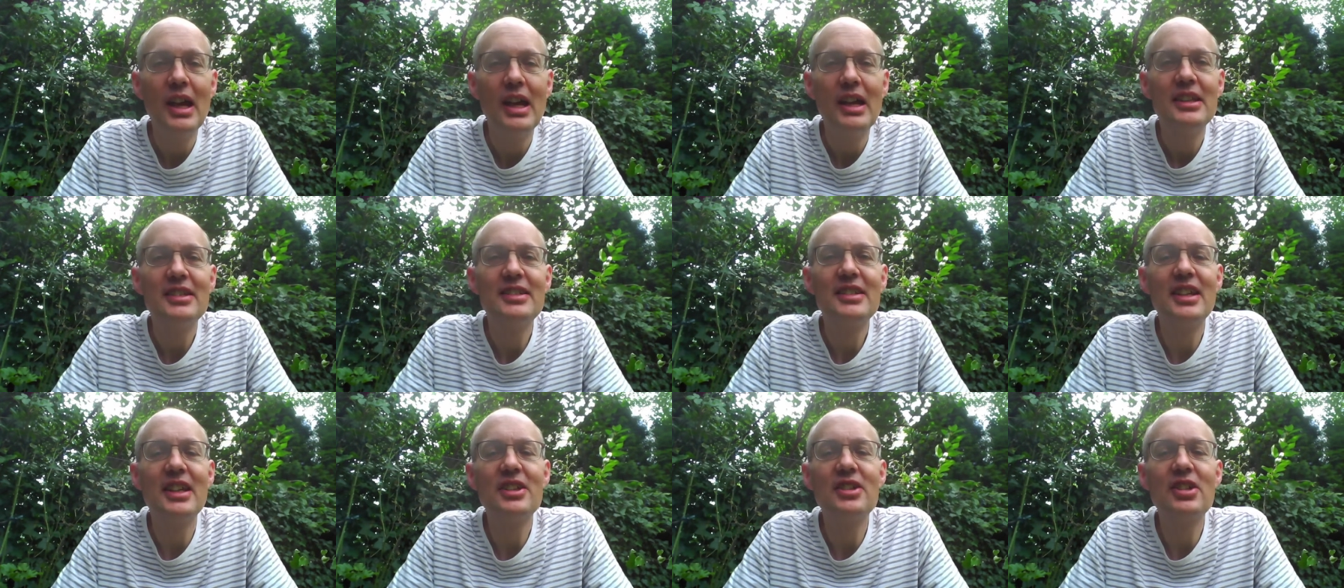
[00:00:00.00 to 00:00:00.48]

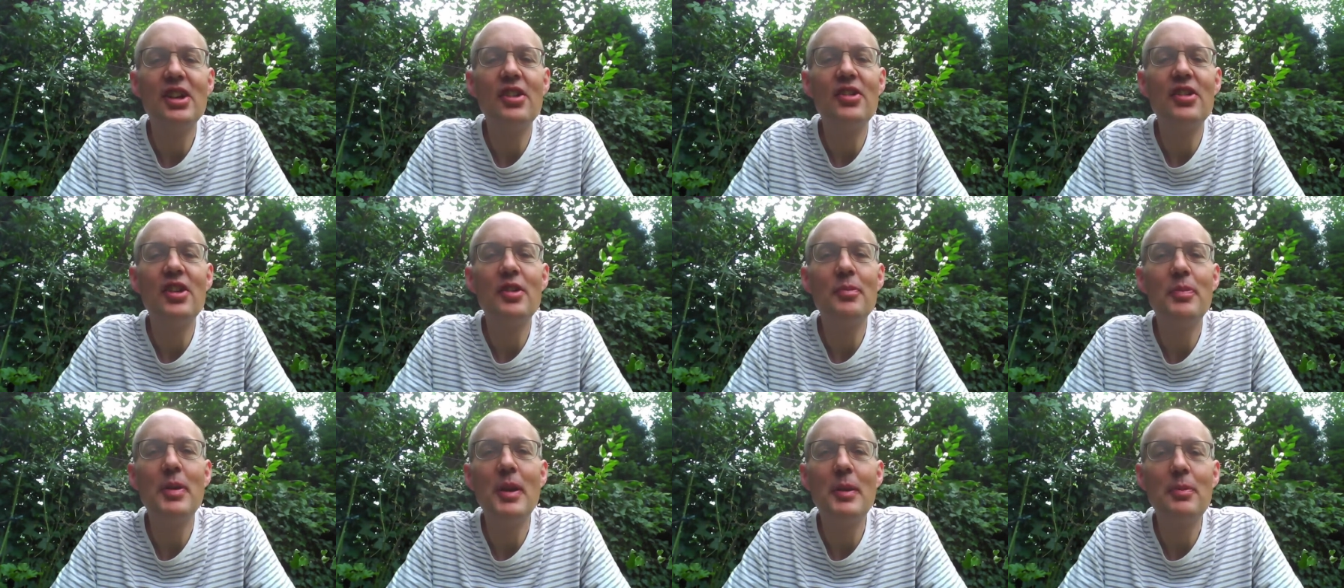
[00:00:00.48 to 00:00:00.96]

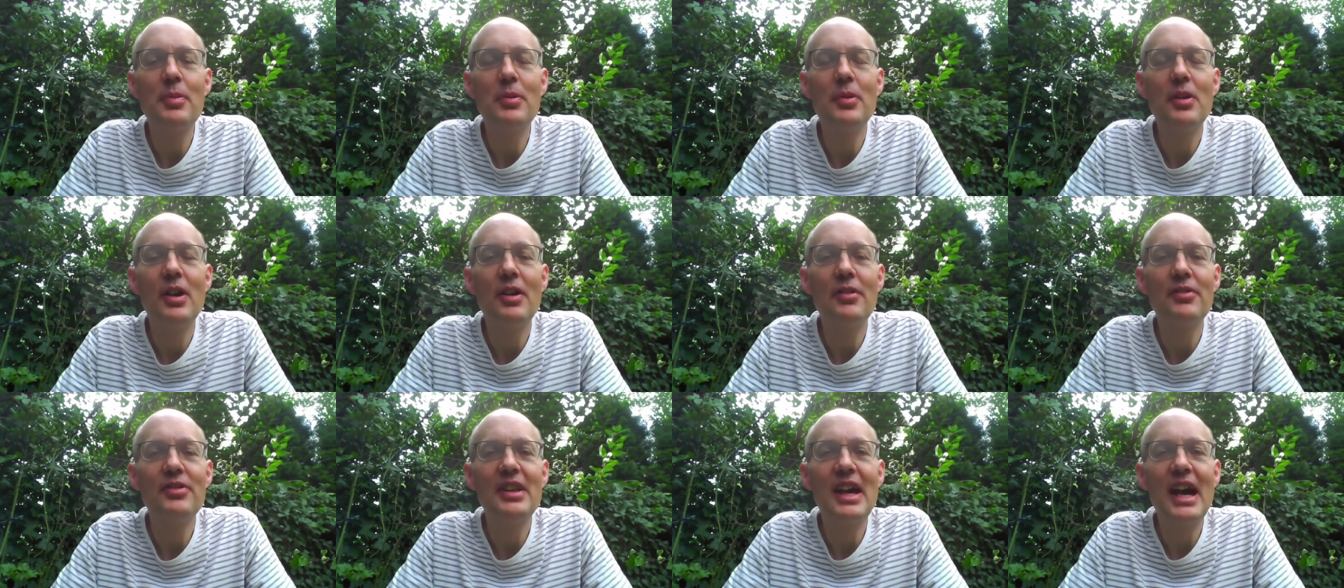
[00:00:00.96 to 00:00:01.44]
600 people
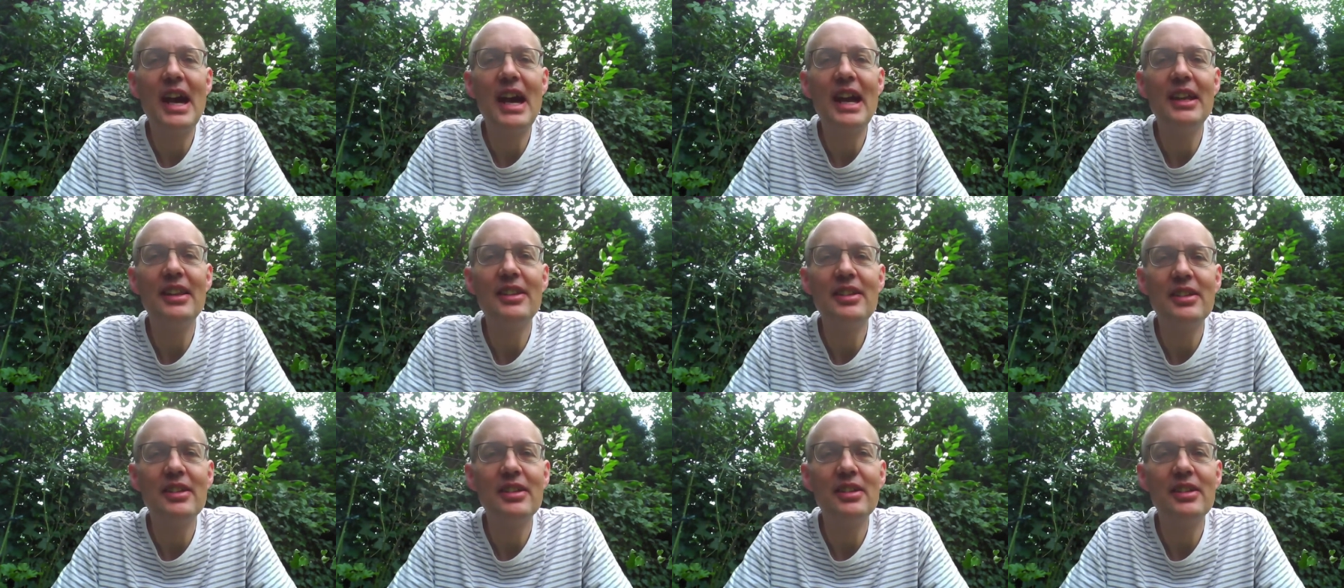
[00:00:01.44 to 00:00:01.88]
have died